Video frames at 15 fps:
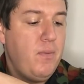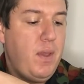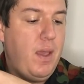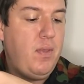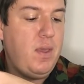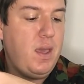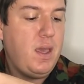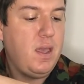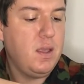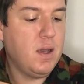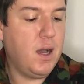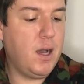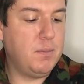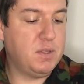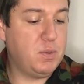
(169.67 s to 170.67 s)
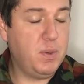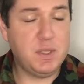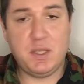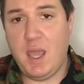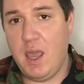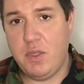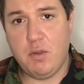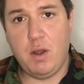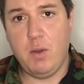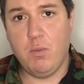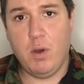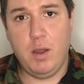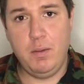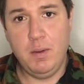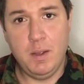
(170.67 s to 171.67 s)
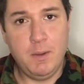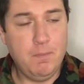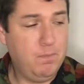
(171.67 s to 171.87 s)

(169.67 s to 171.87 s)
and the um, Swiss K31,